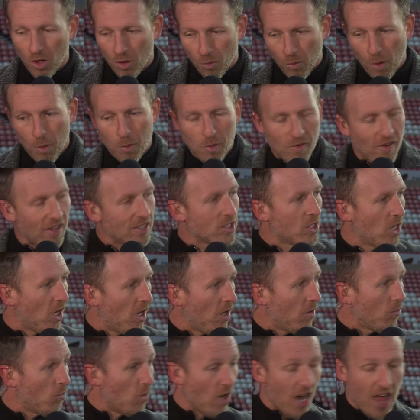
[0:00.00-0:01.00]
Well, we've had to
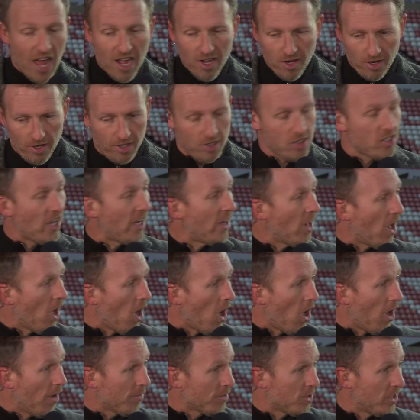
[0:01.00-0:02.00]
rely on a centre
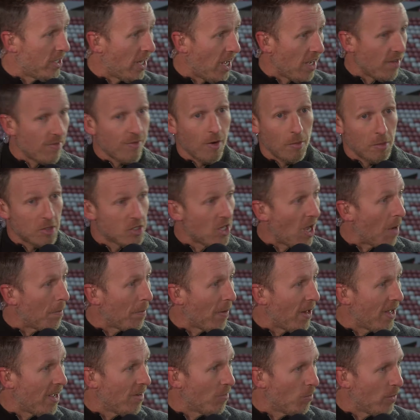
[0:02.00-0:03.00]
half today from a set
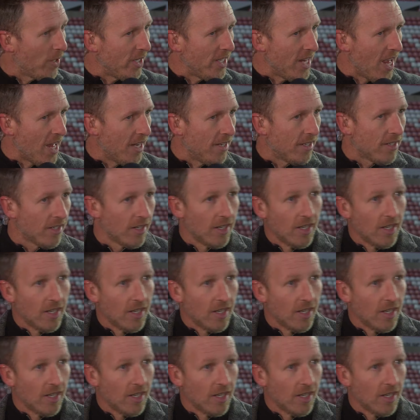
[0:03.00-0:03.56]
play, haven't we, in the end?